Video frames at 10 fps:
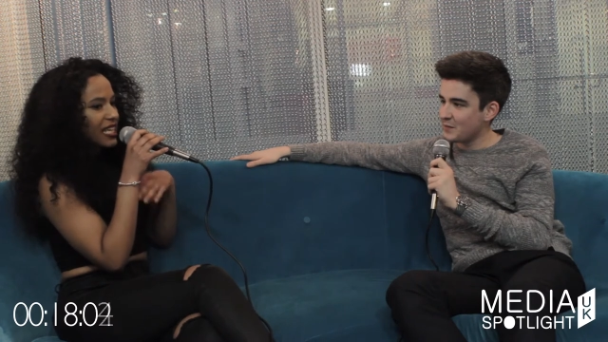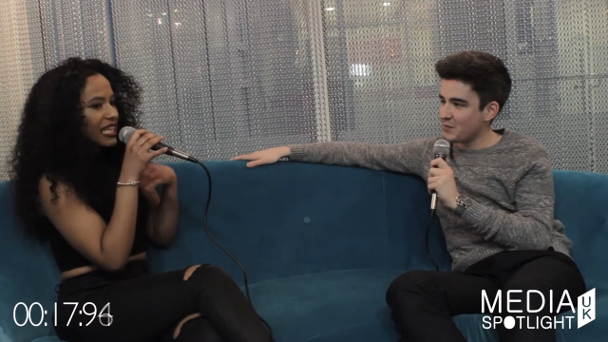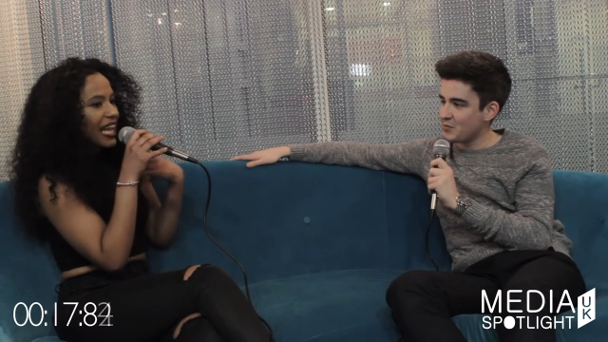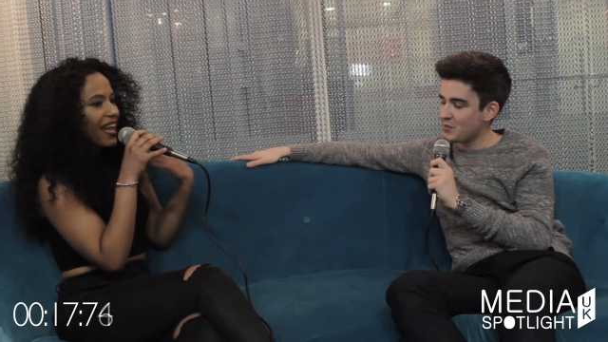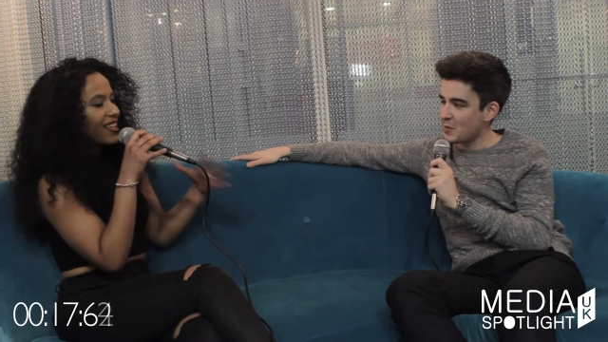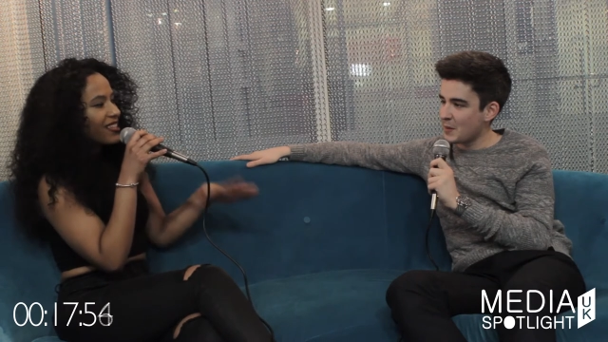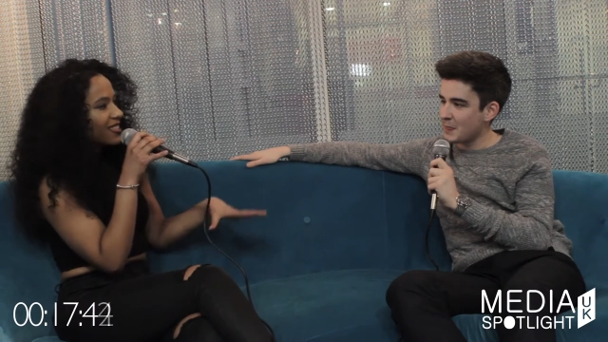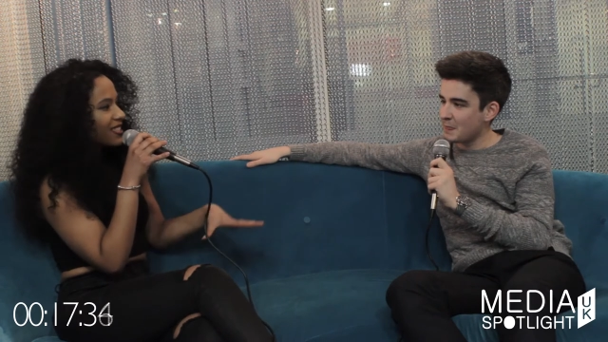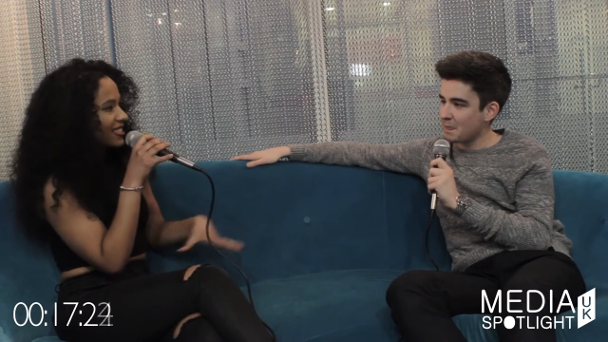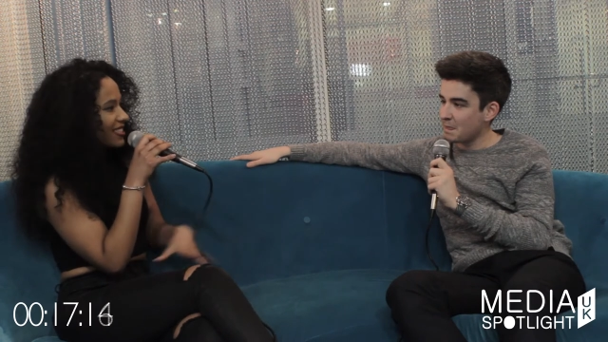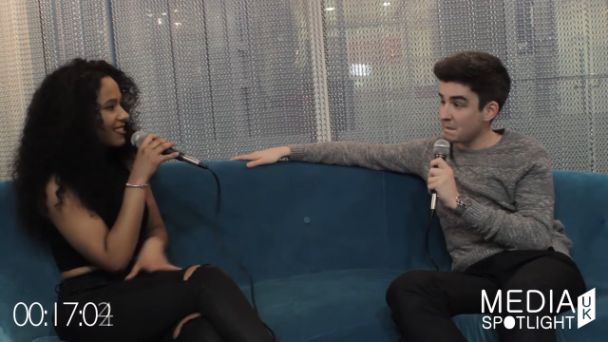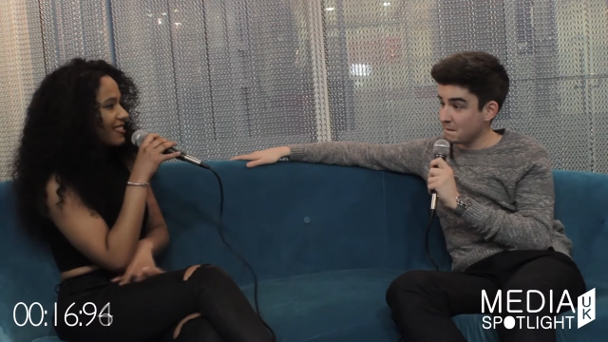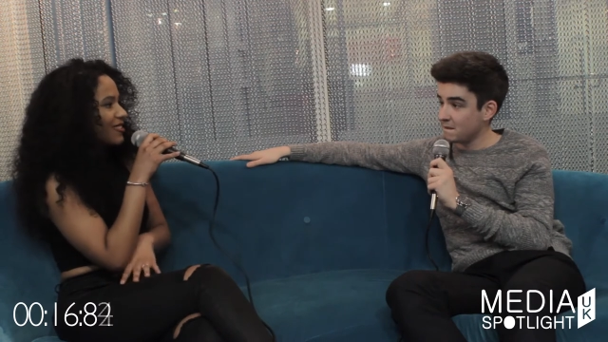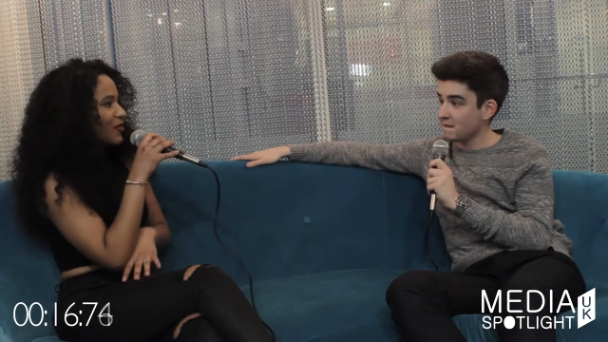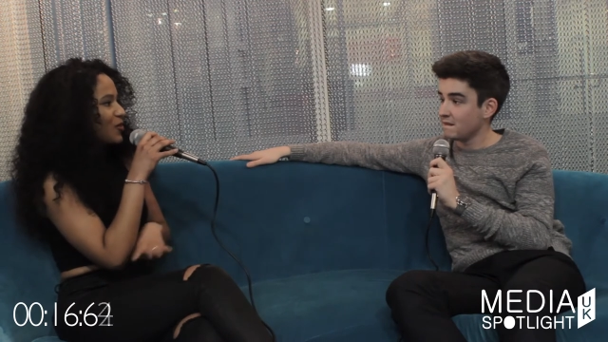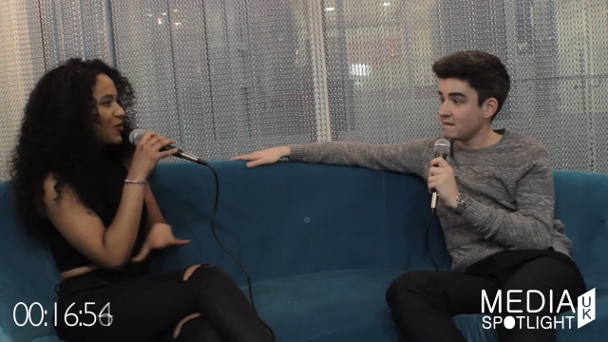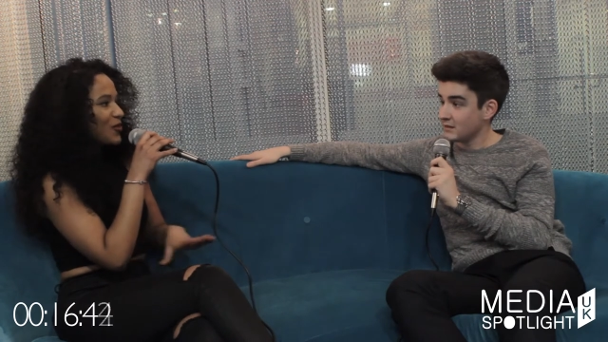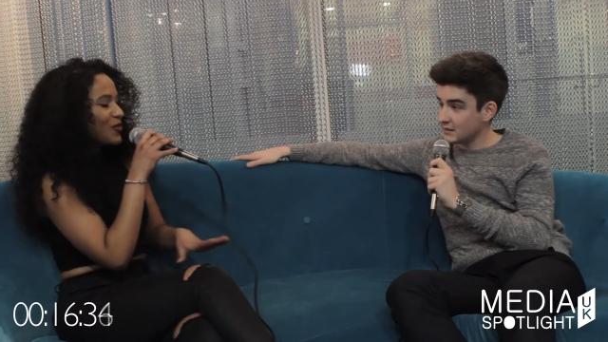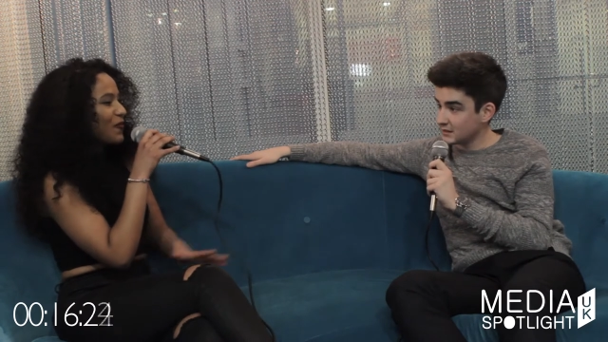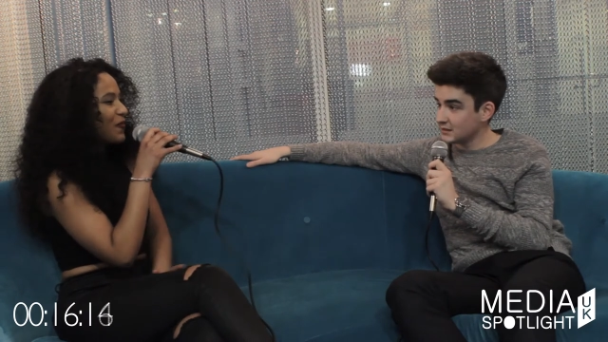Speaker 1: cakes and all
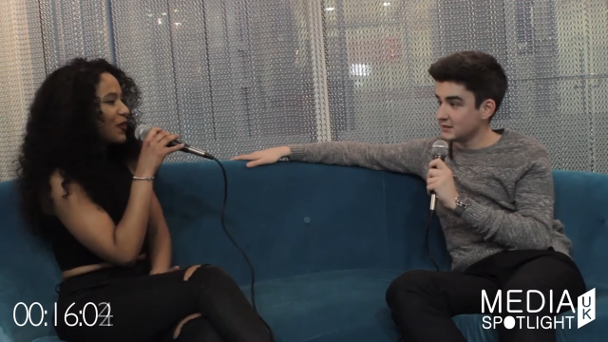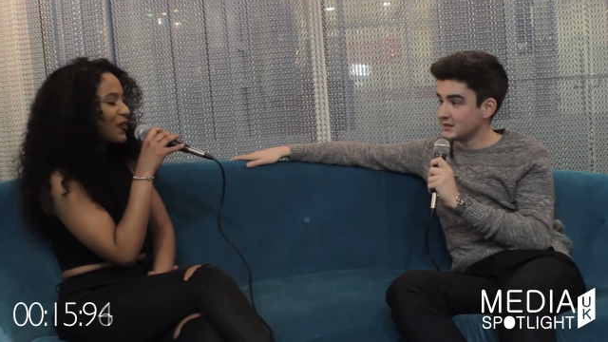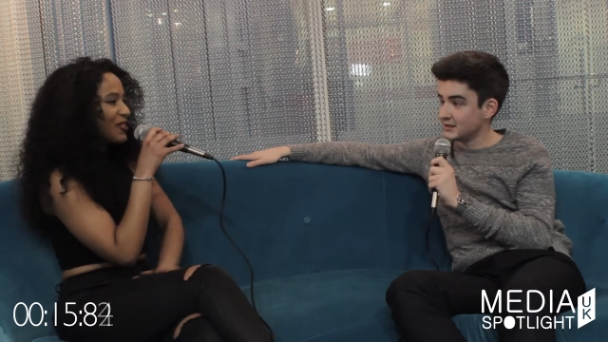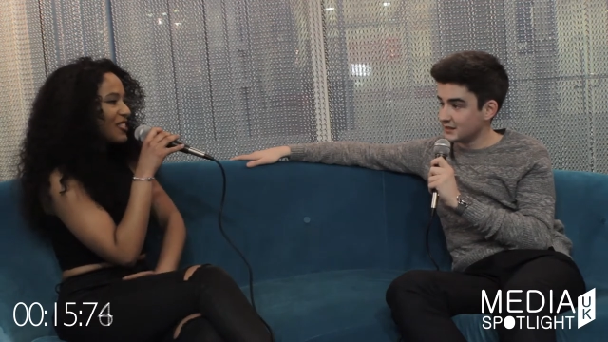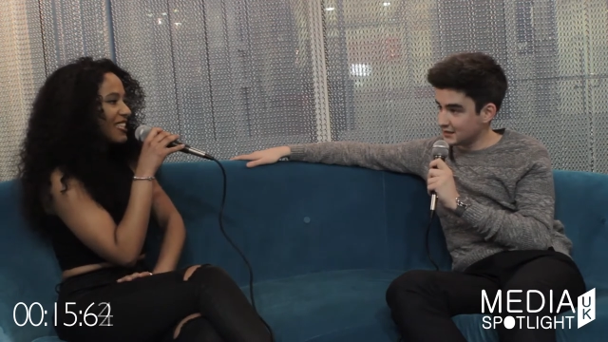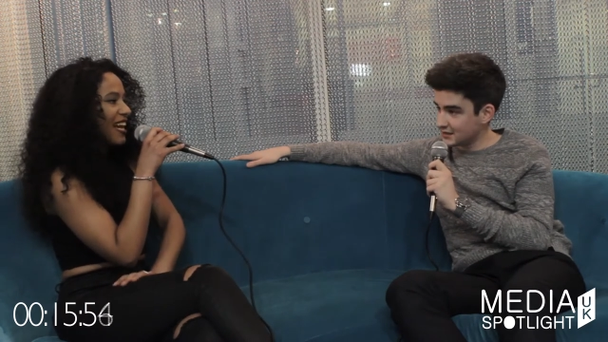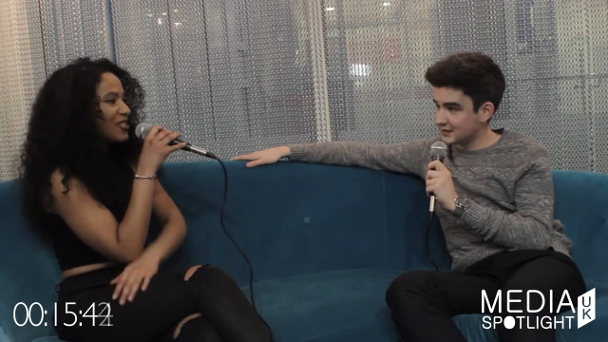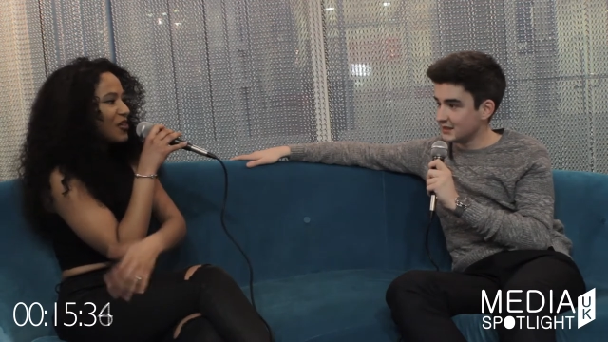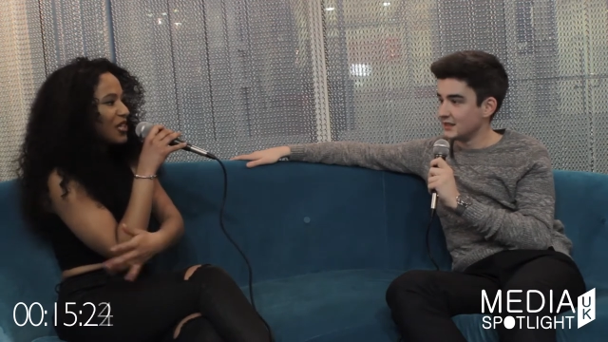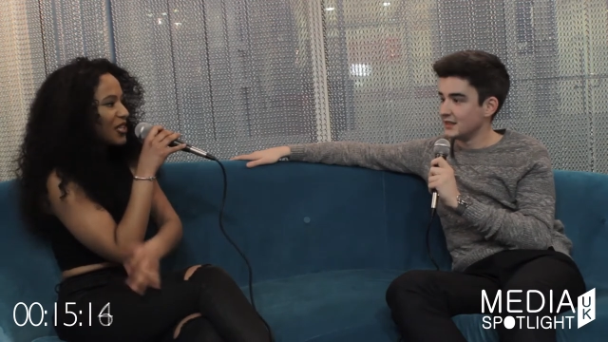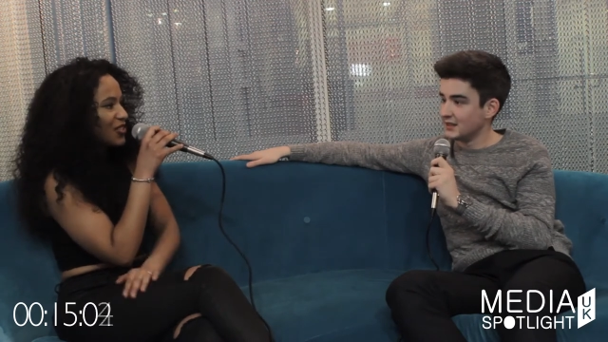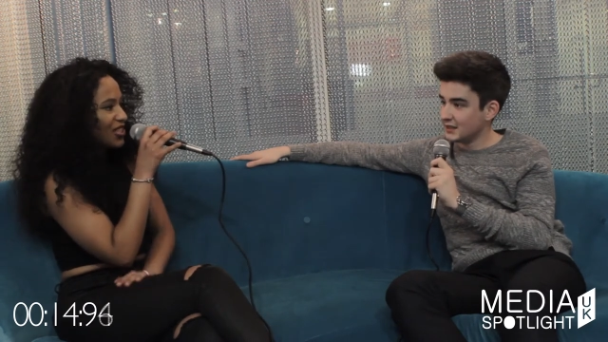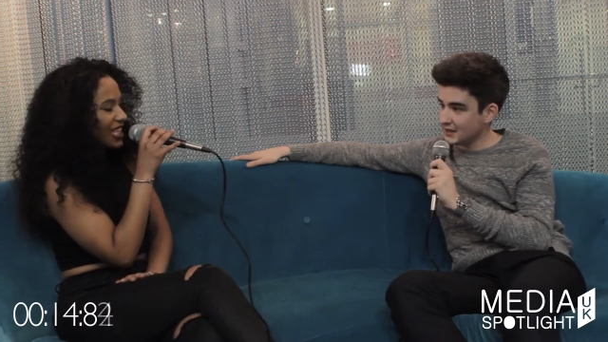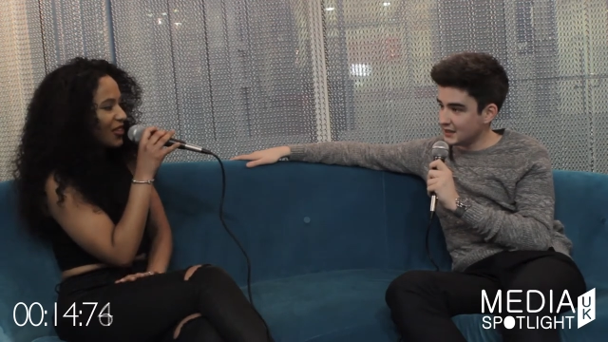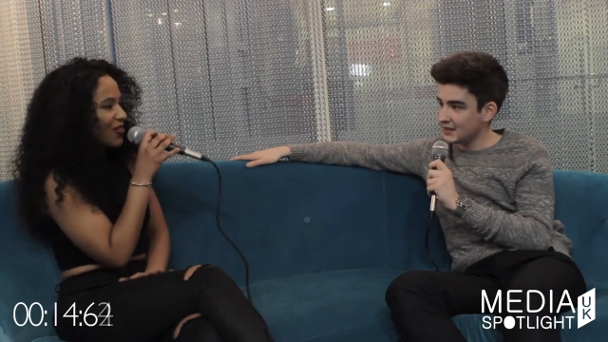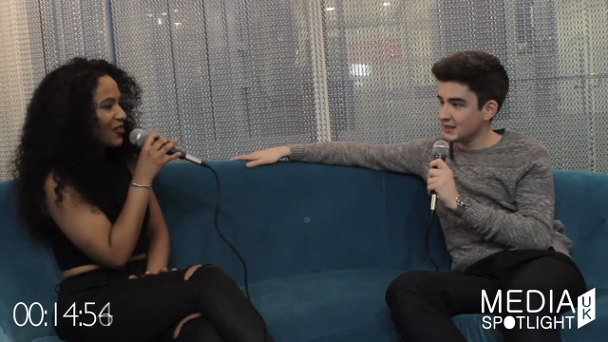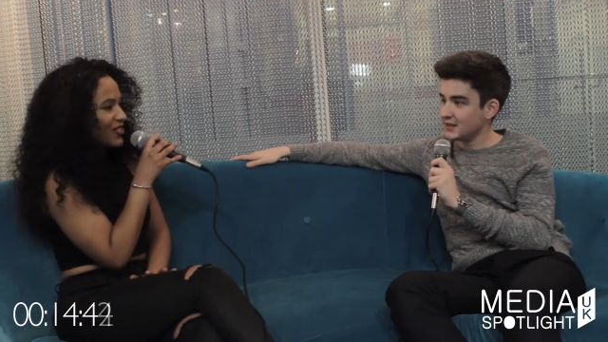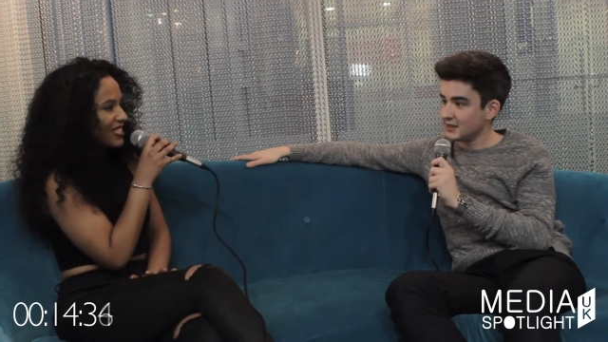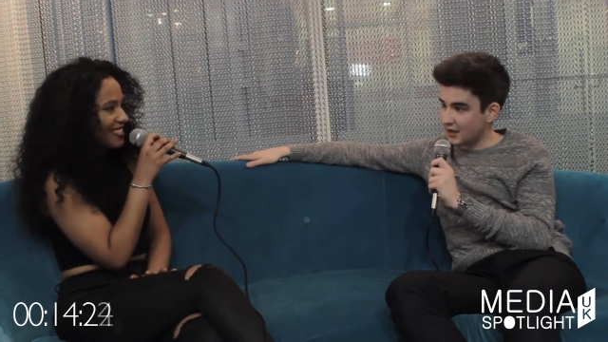sorts of foods that Dolly usually cooks.